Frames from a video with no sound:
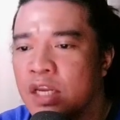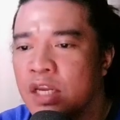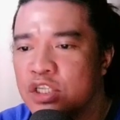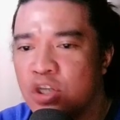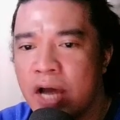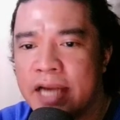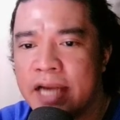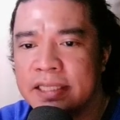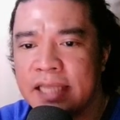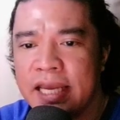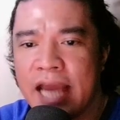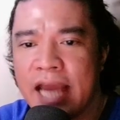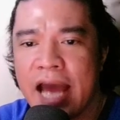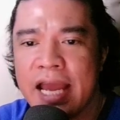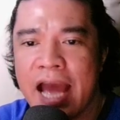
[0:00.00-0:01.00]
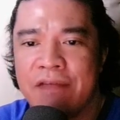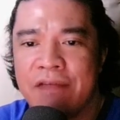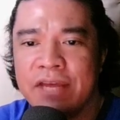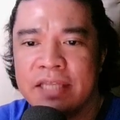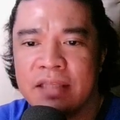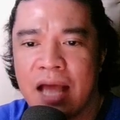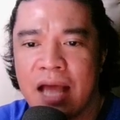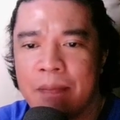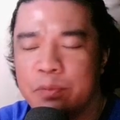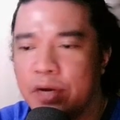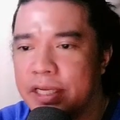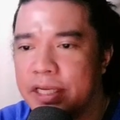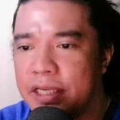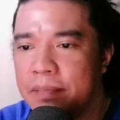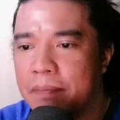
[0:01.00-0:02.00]
So currently, I haven't
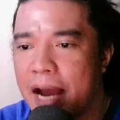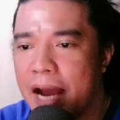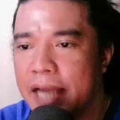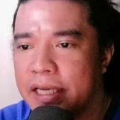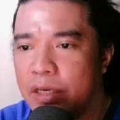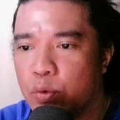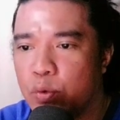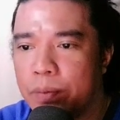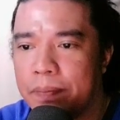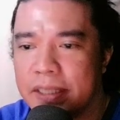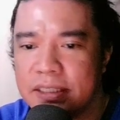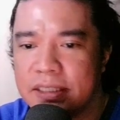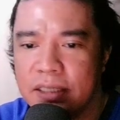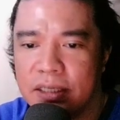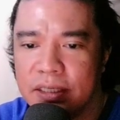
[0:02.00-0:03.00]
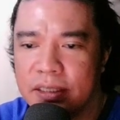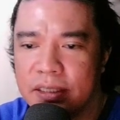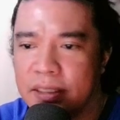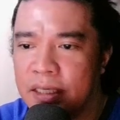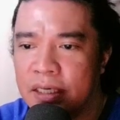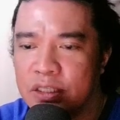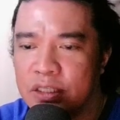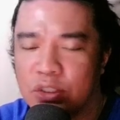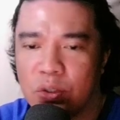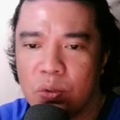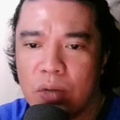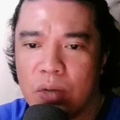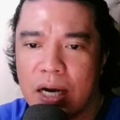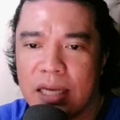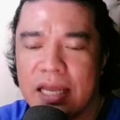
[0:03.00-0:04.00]
upgraded my equipments here.
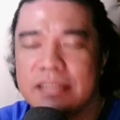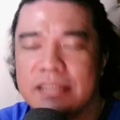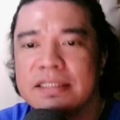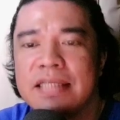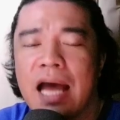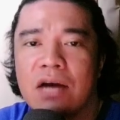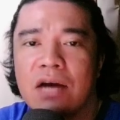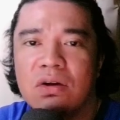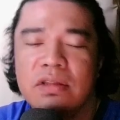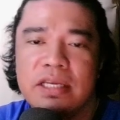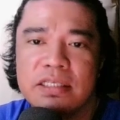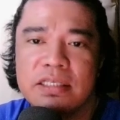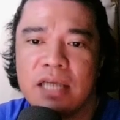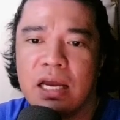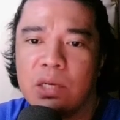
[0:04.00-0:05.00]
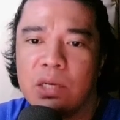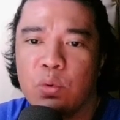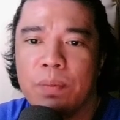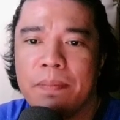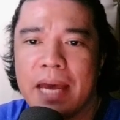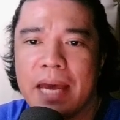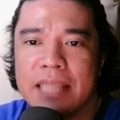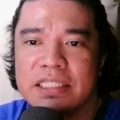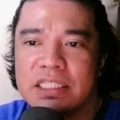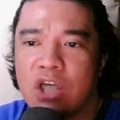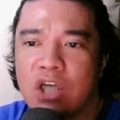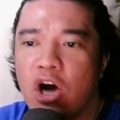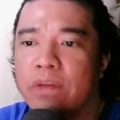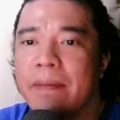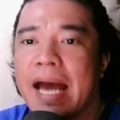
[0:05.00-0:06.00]
So let's tackle these equipments
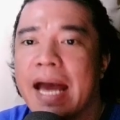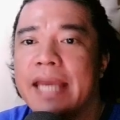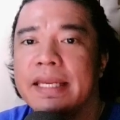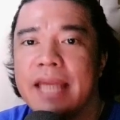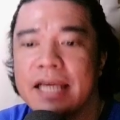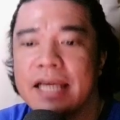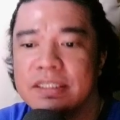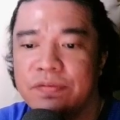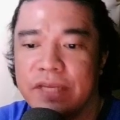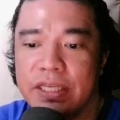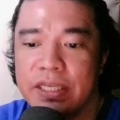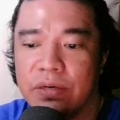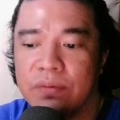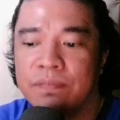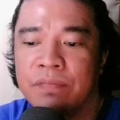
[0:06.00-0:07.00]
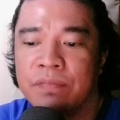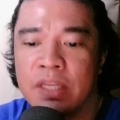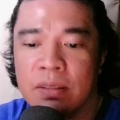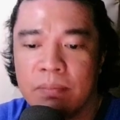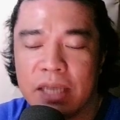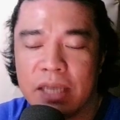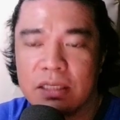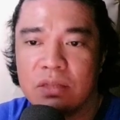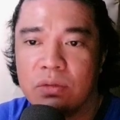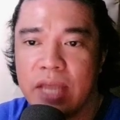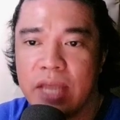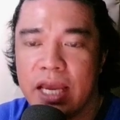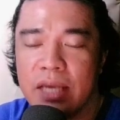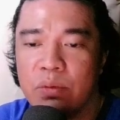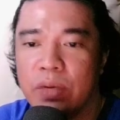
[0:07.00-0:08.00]
on my next video. But
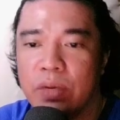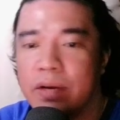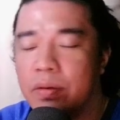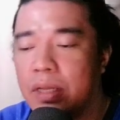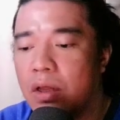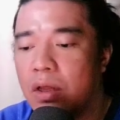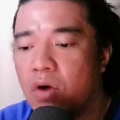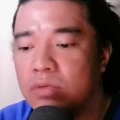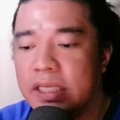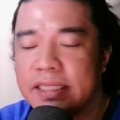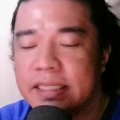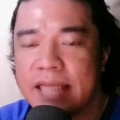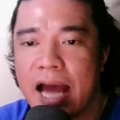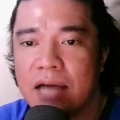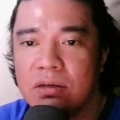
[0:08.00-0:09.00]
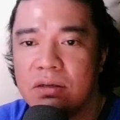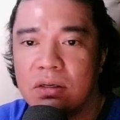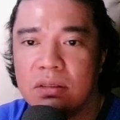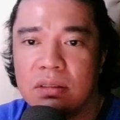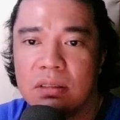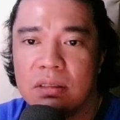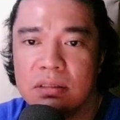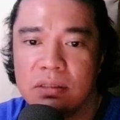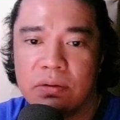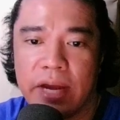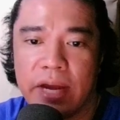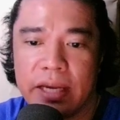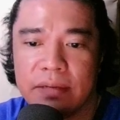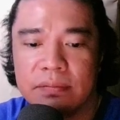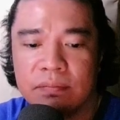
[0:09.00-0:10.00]
today, we will only tackle the
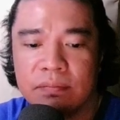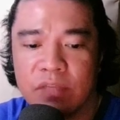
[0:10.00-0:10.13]
grain.